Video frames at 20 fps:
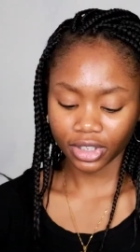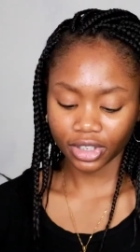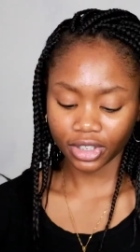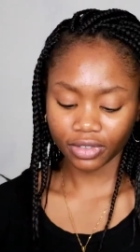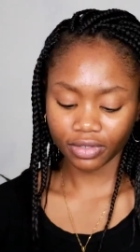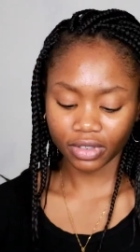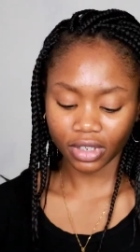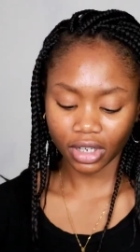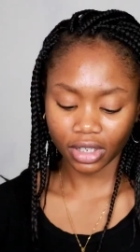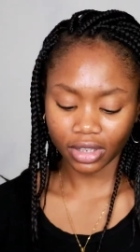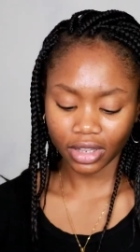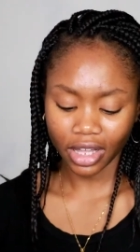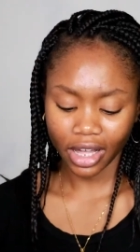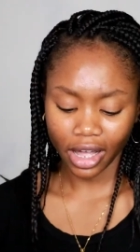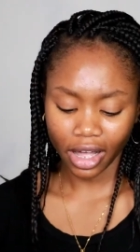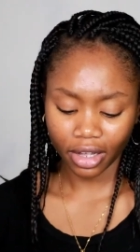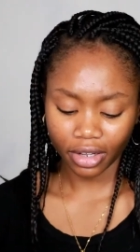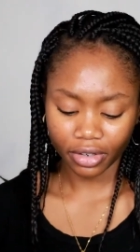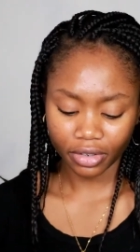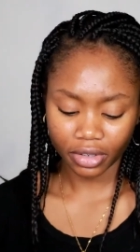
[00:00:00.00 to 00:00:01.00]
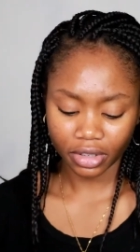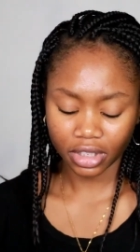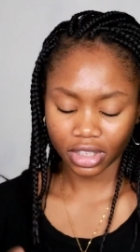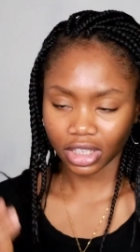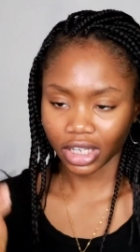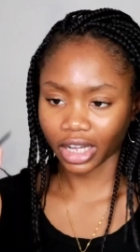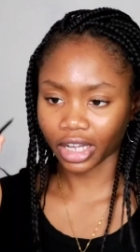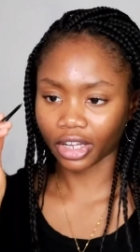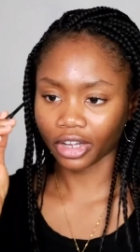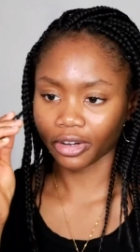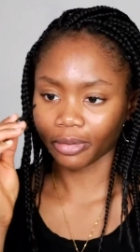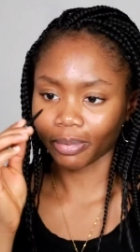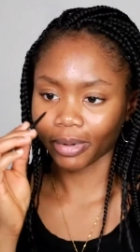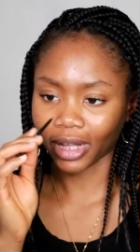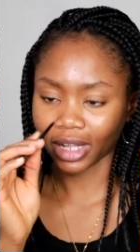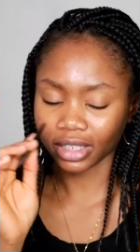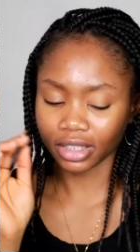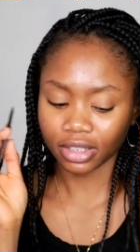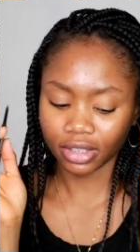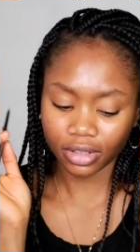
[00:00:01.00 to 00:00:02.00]
you've done that, you want to take your
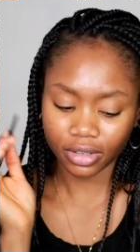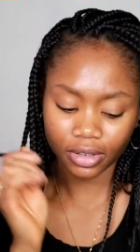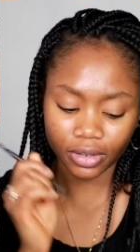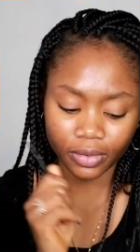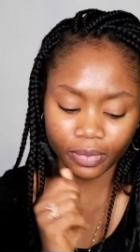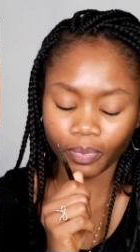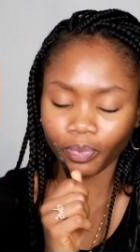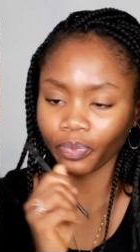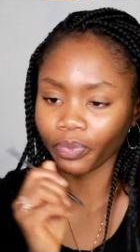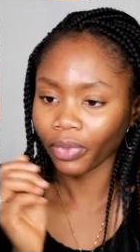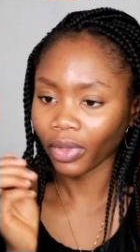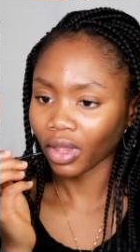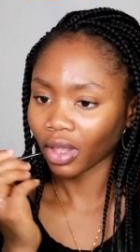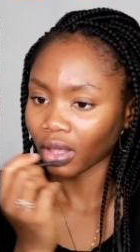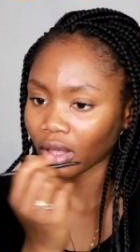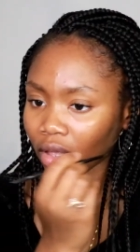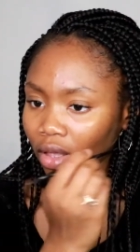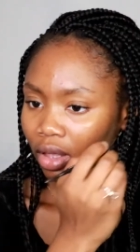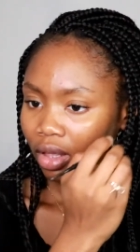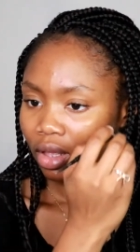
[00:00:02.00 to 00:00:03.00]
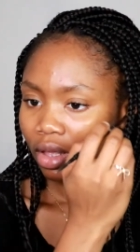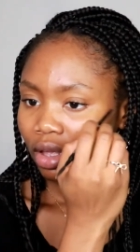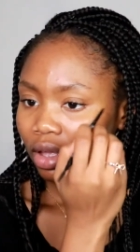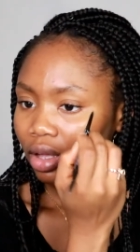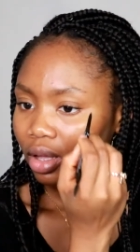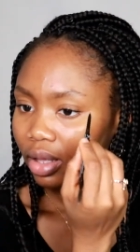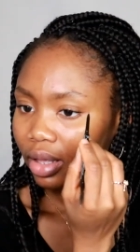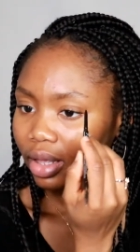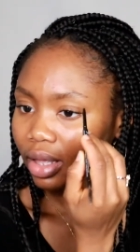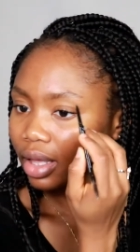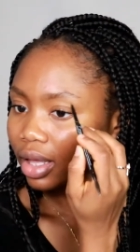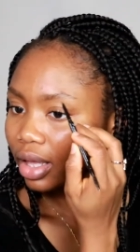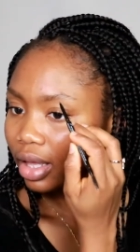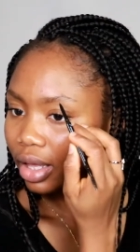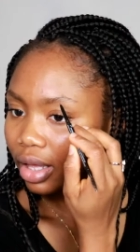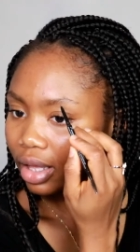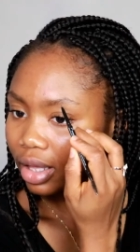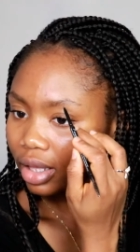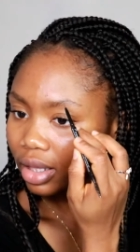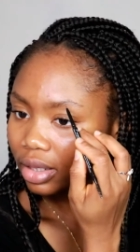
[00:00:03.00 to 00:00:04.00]
pencil
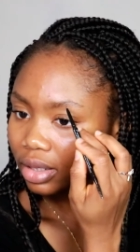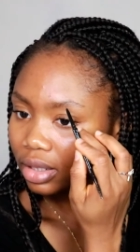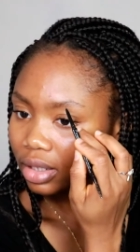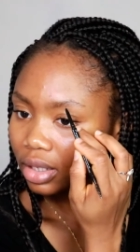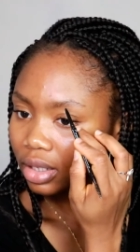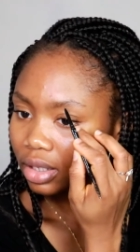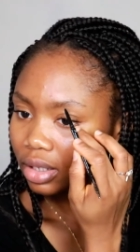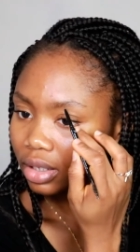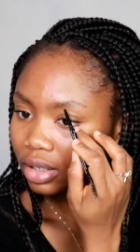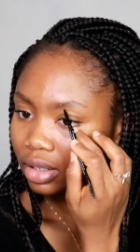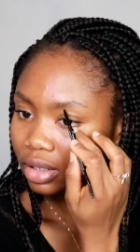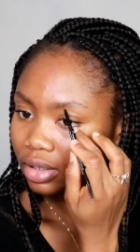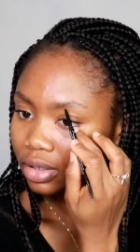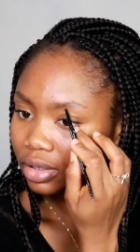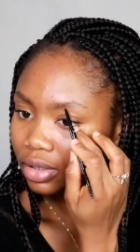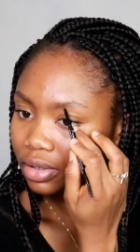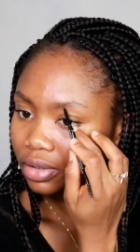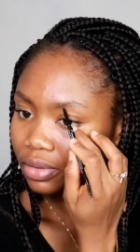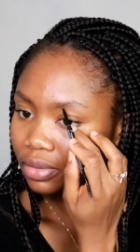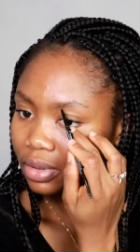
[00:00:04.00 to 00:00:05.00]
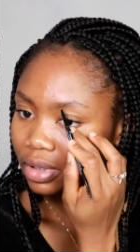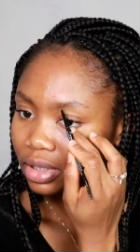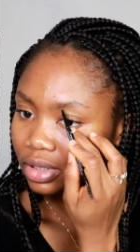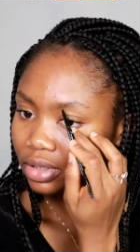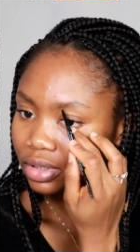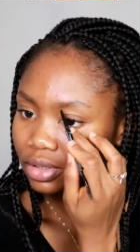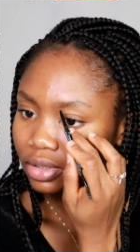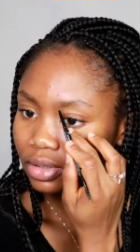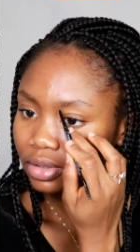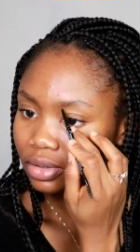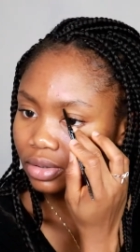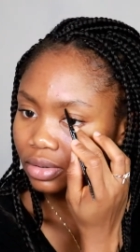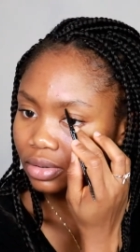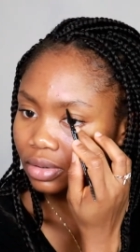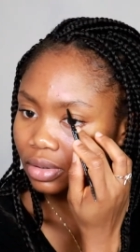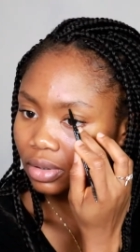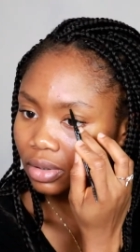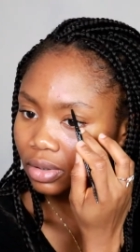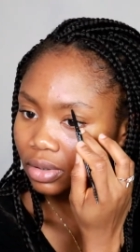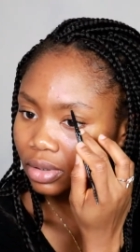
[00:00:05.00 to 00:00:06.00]
and you want
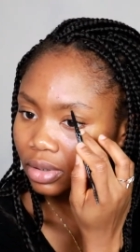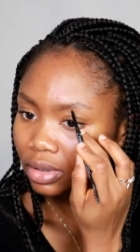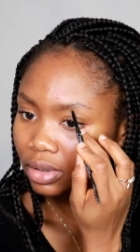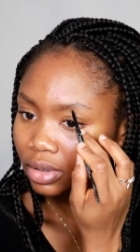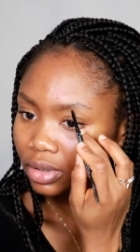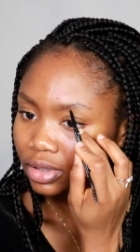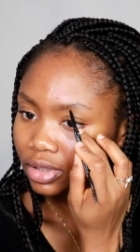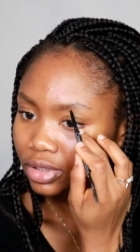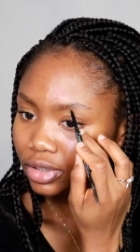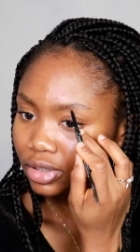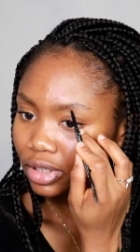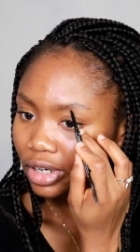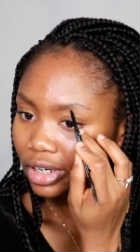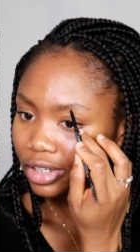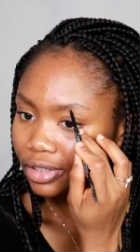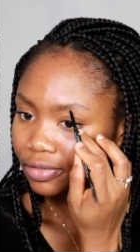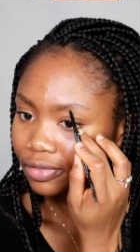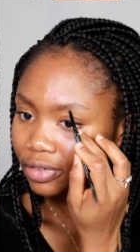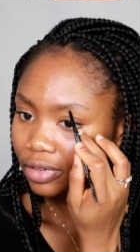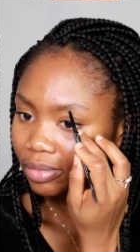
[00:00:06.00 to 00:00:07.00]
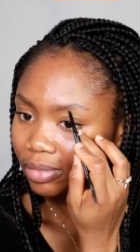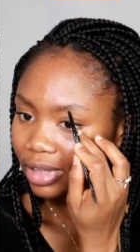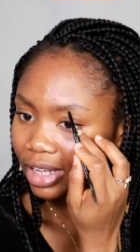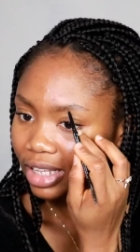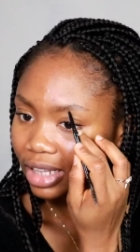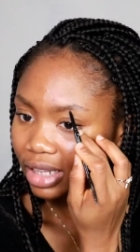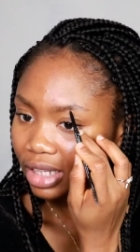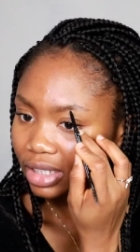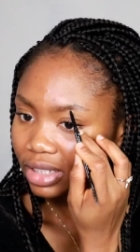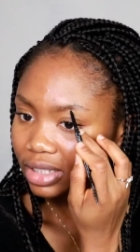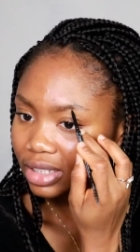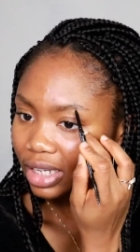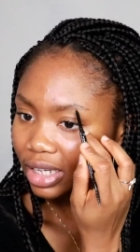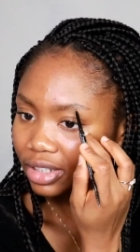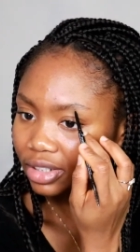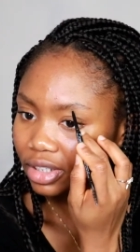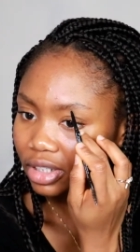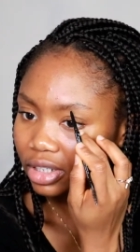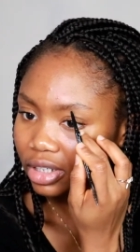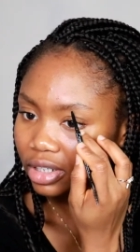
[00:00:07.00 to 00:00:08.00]
to start from like the
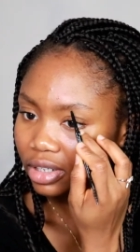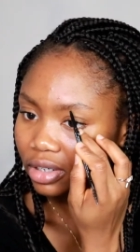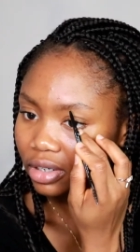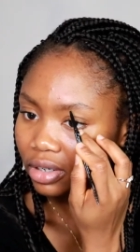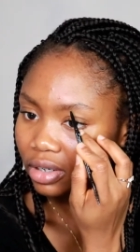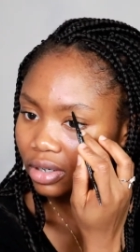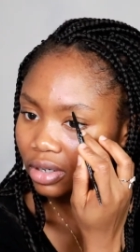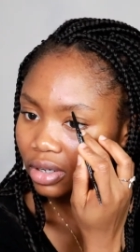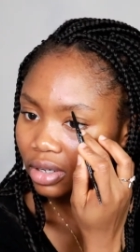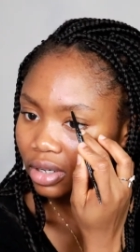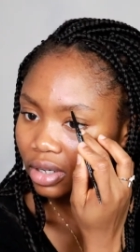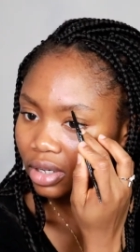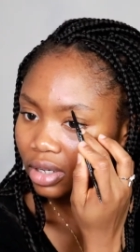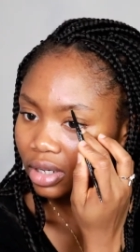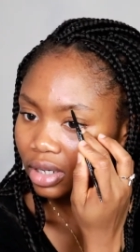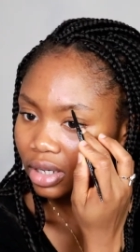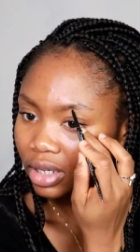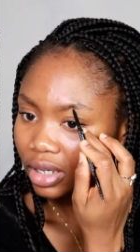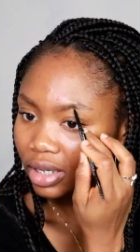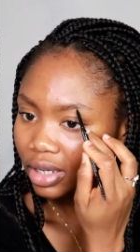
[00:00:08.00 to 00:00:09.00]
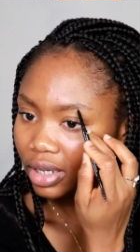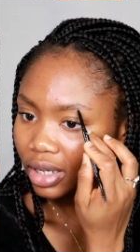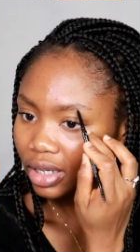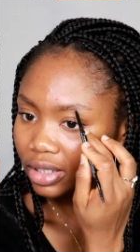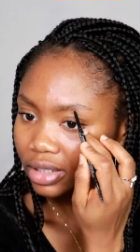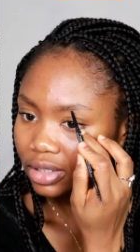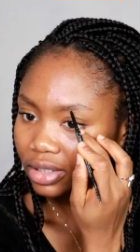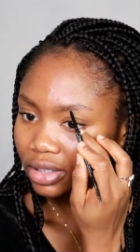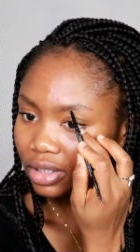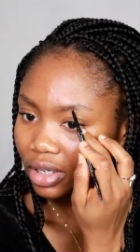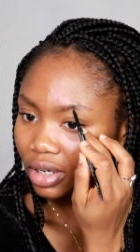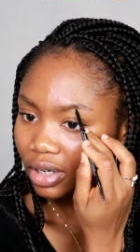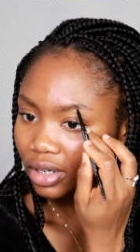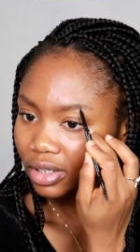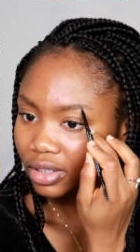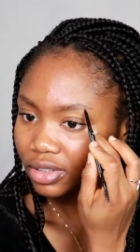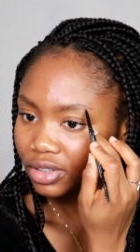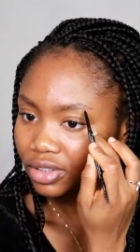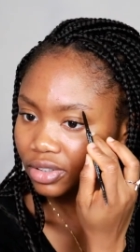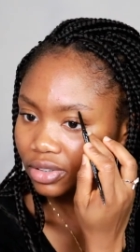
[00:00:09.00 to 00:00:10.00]
center and
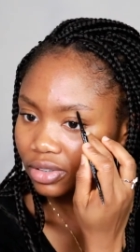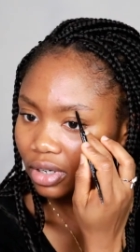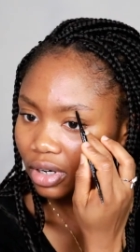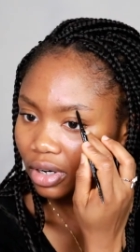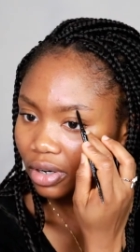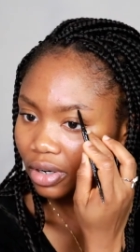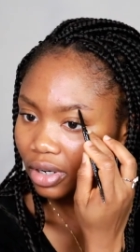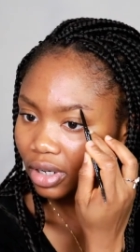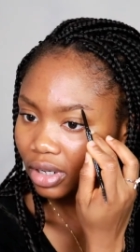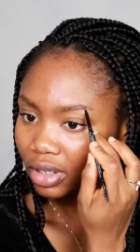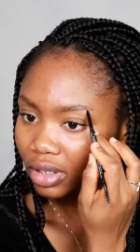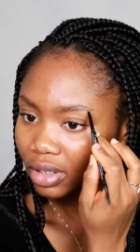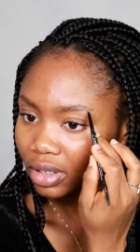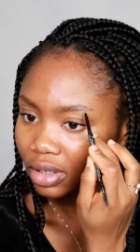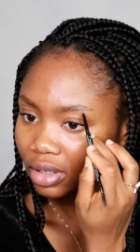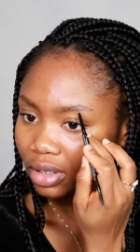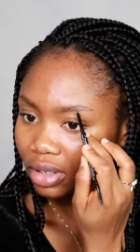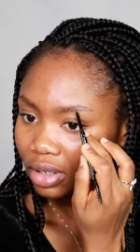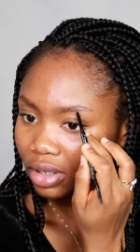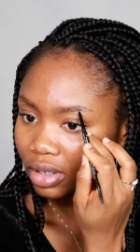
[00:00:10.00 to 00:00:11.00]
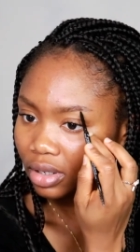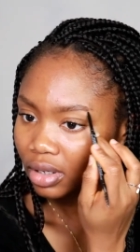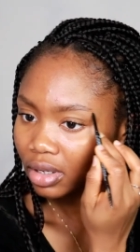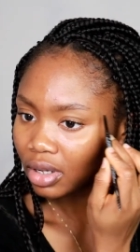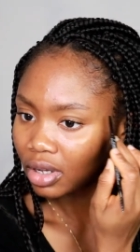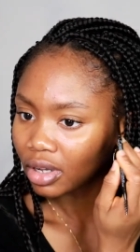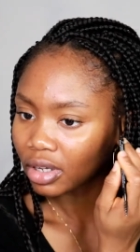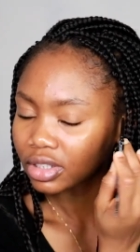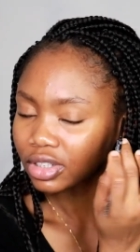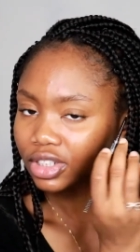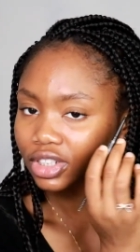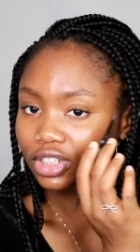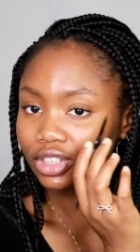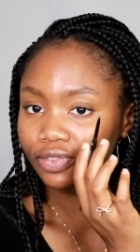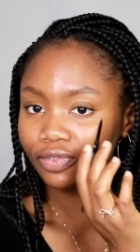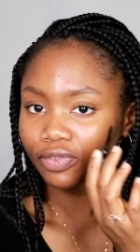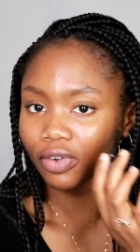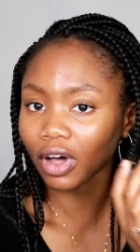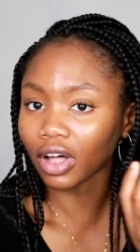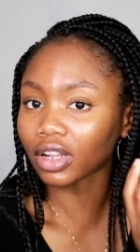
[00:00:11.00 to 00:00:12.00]
start drawing.
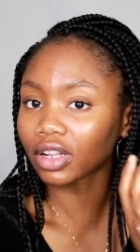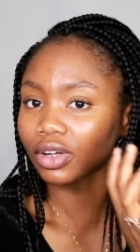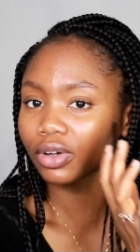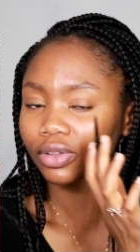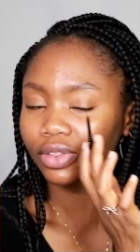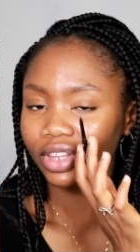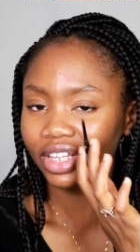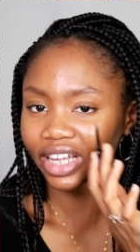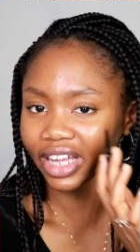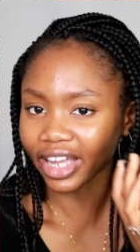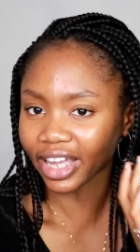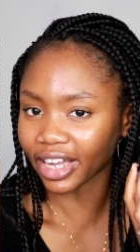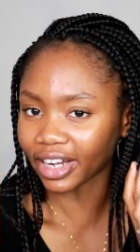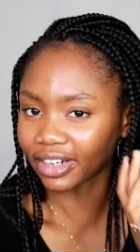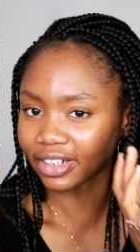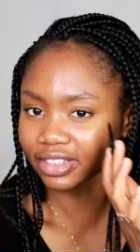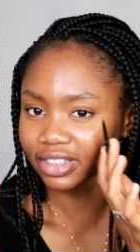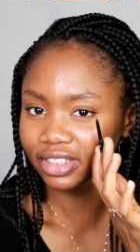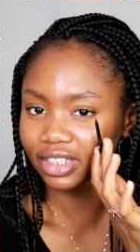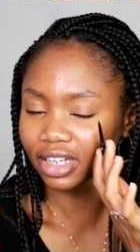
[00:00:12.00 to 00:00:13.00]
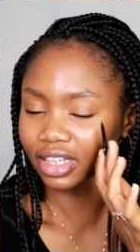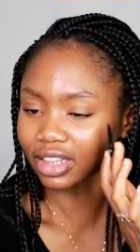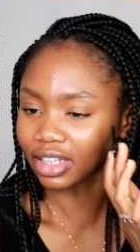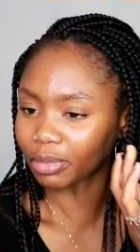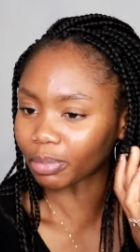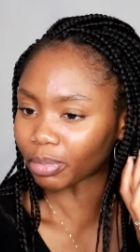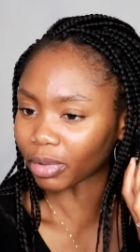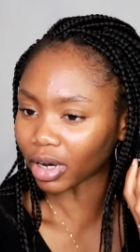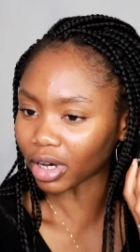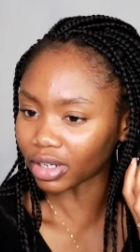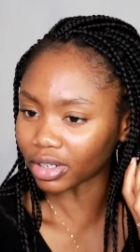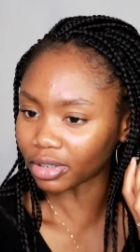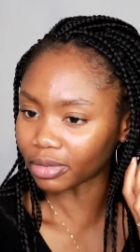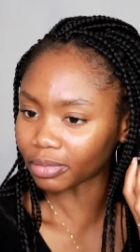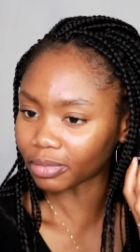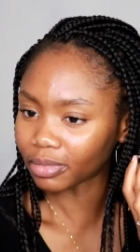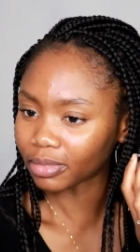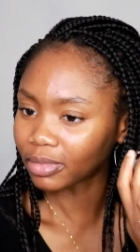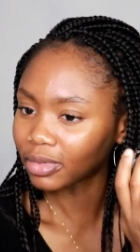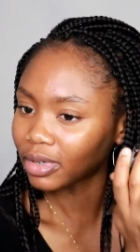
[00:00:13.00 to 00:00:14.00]
Just follow the hairs at the bottom.